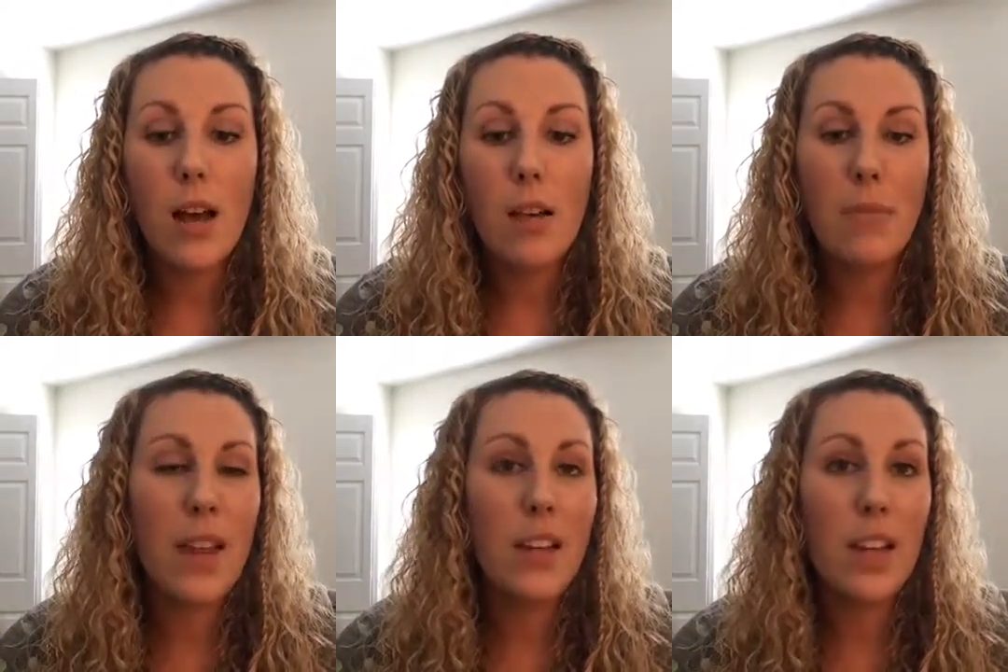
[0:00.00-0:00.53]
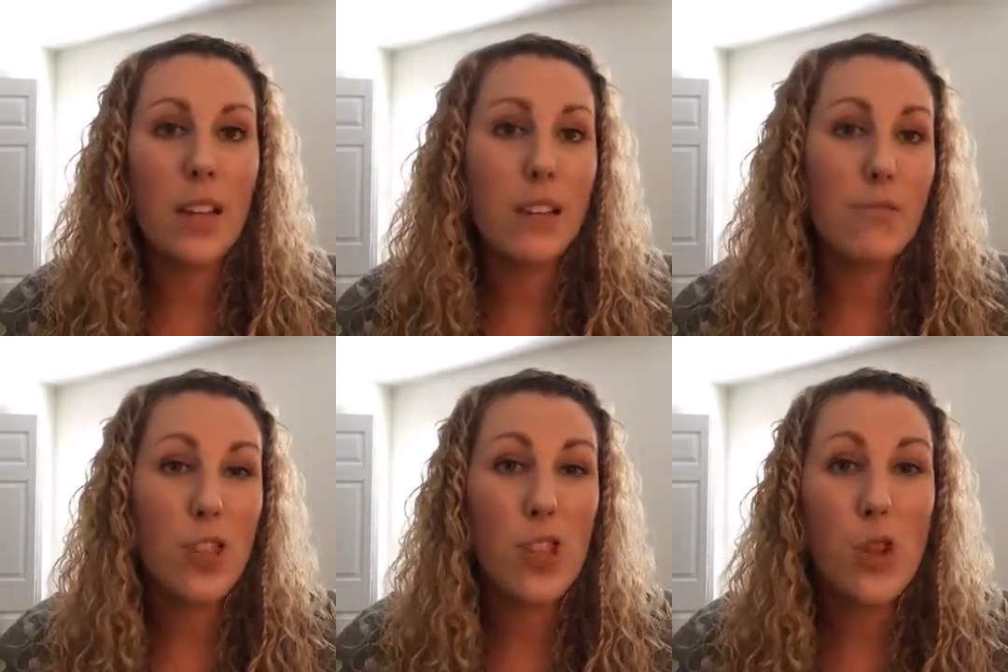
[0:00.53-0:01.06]
make it
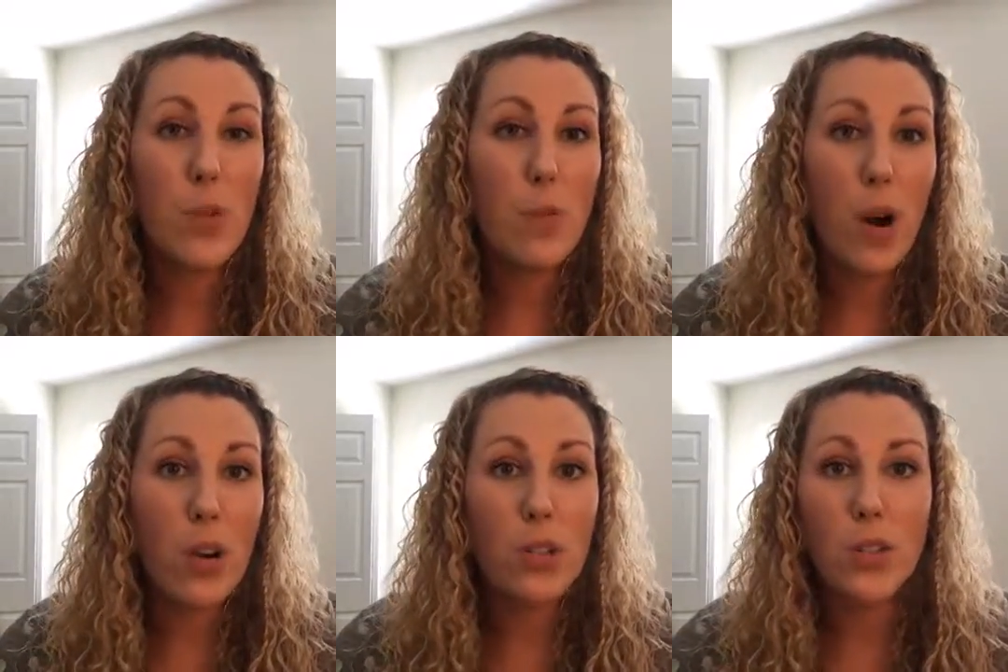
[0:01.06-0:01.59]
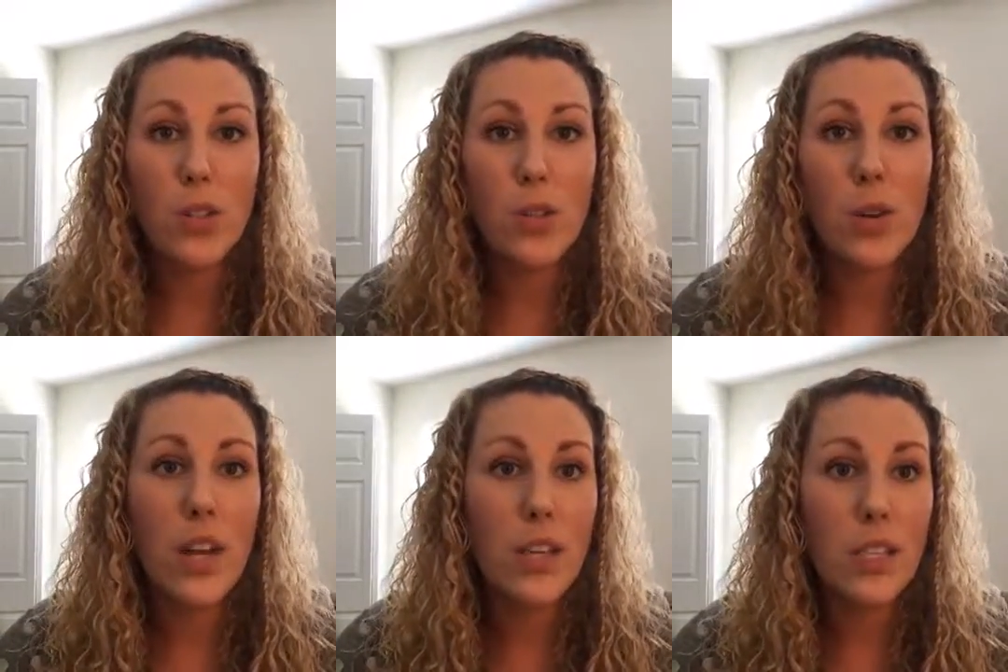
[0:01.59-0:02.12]
2 parts to
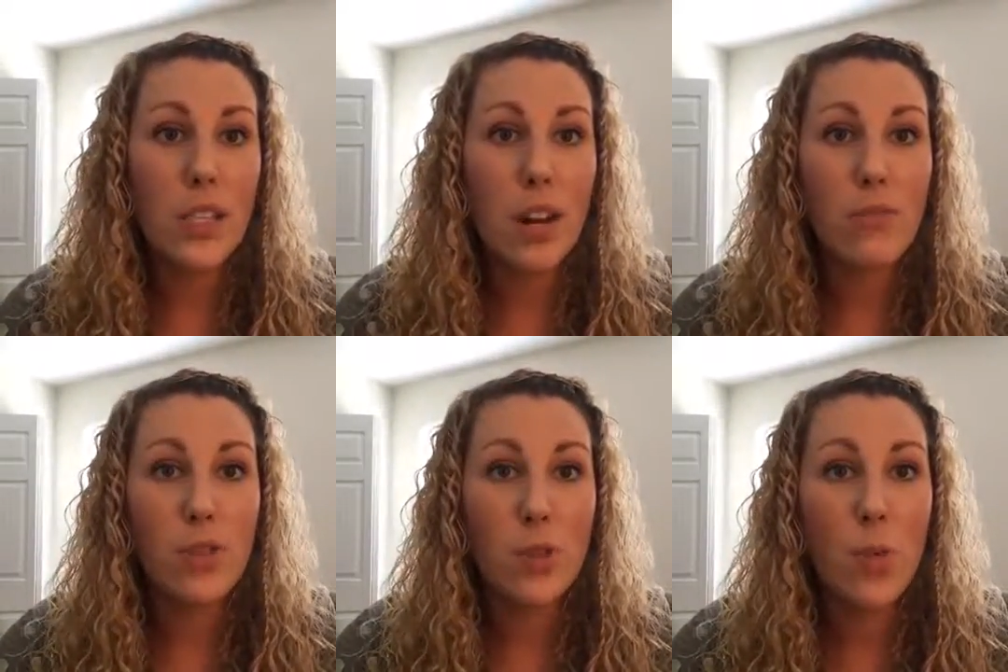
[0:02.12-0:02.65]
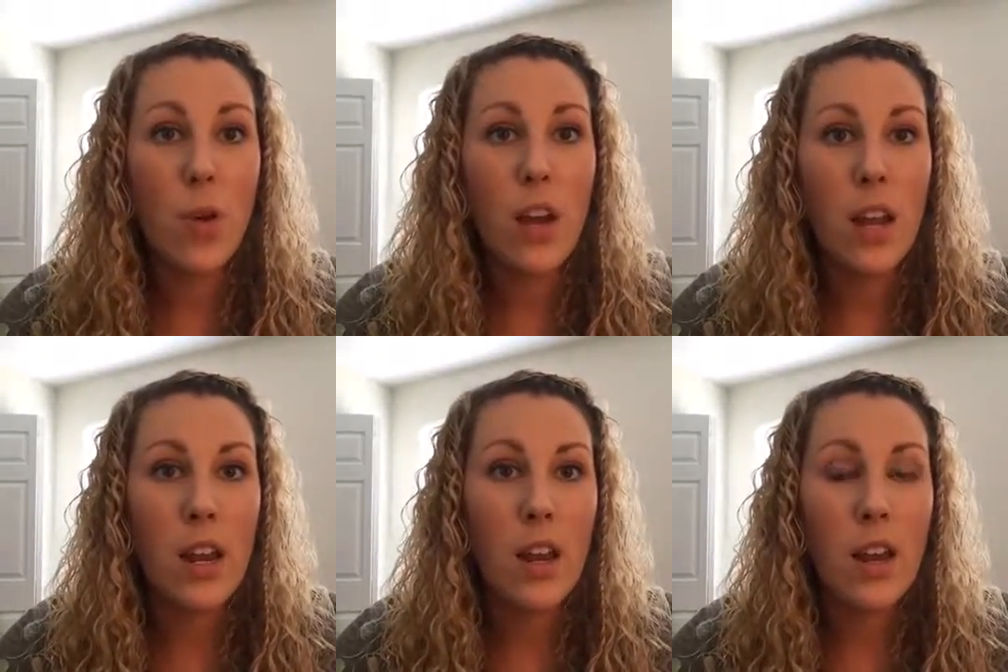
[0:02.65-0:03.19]
it instead of just
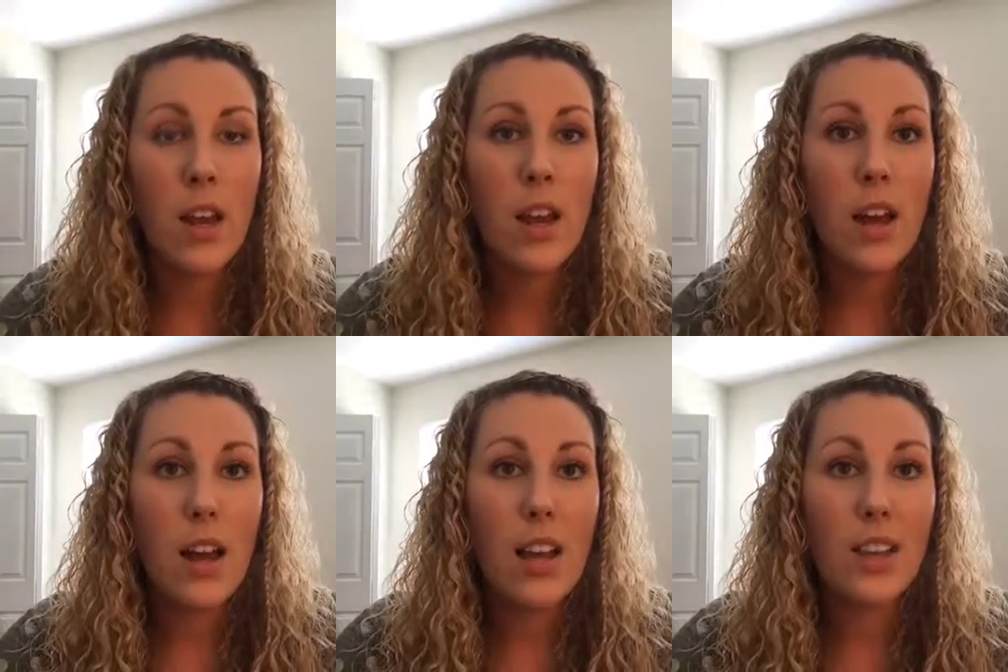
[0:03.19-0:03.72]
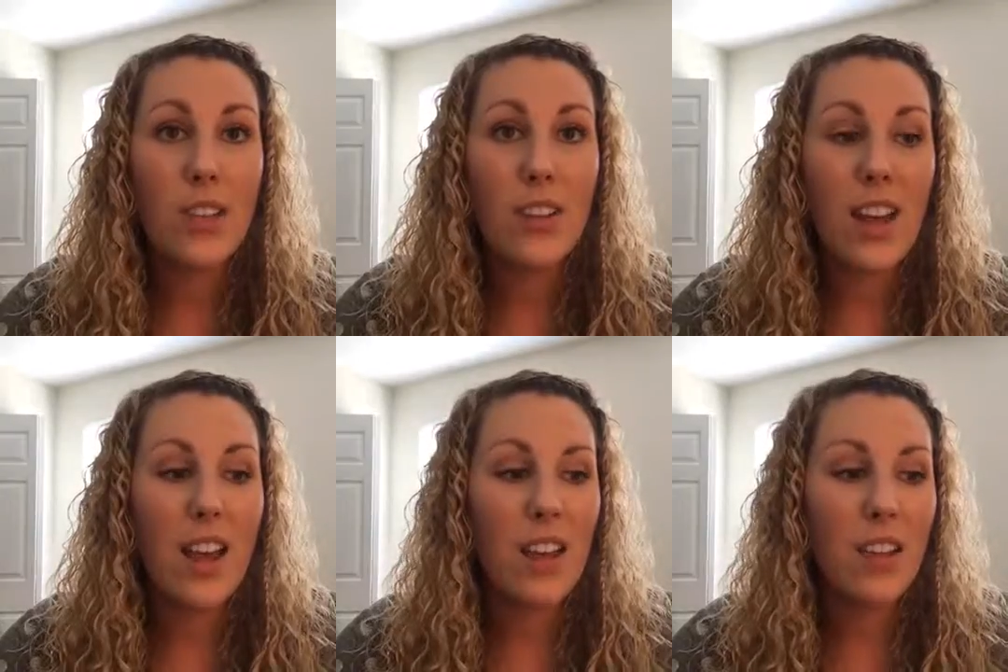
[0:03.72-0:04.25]
1, and you'll
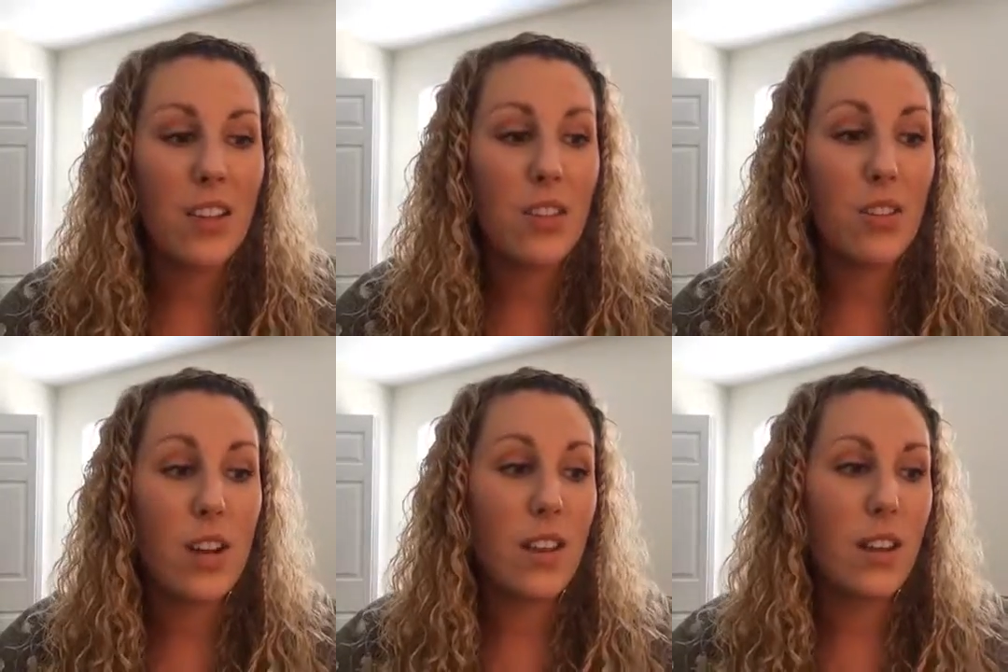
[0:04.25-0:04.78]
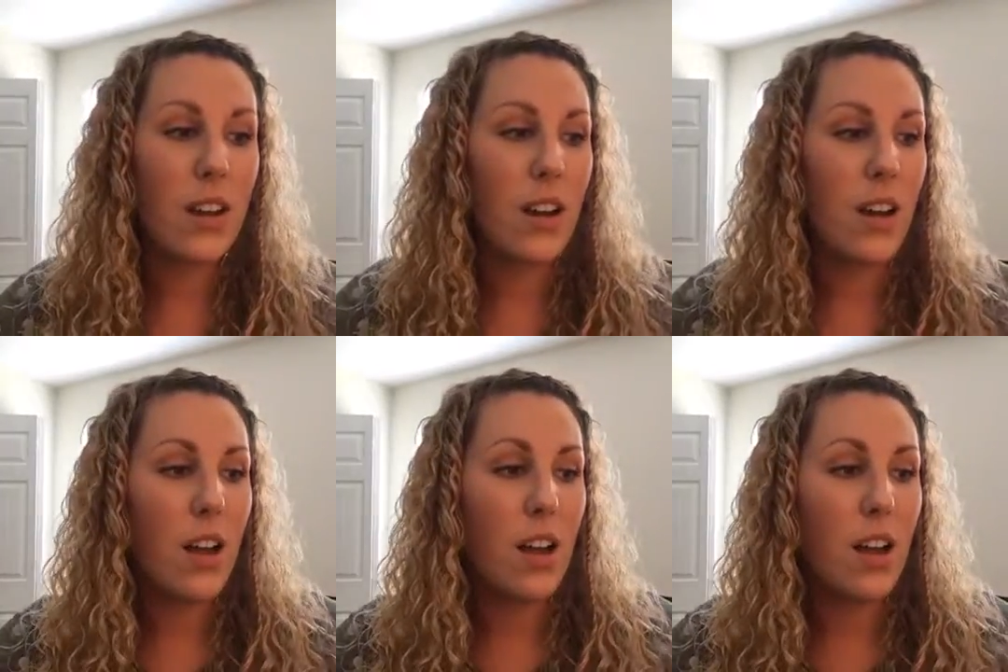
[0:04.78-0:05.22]
get there.